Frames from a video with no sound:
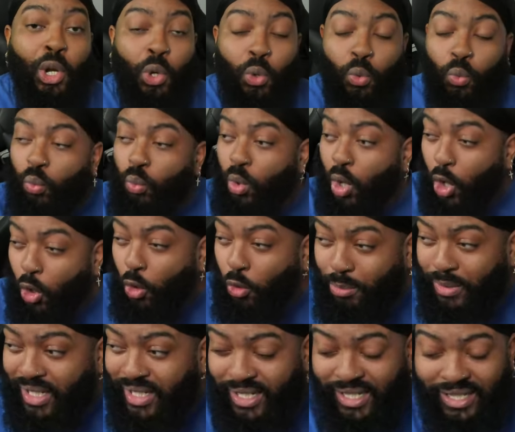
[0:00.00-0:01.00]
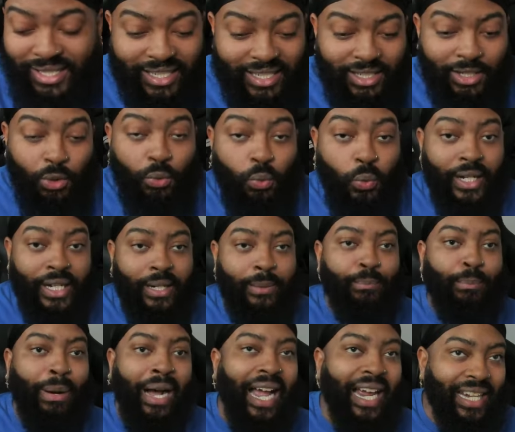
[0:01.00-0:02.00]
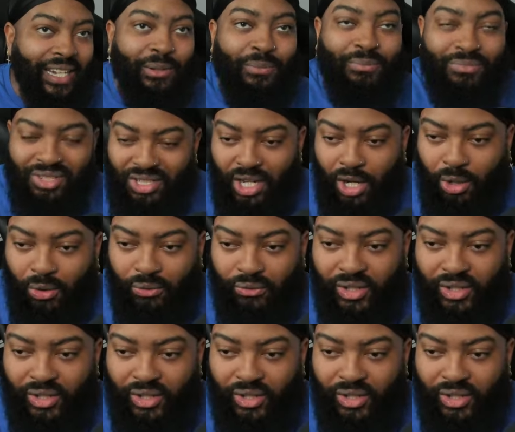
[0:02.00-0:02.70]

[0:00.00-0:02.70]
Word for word: Roman is in the ring by himself.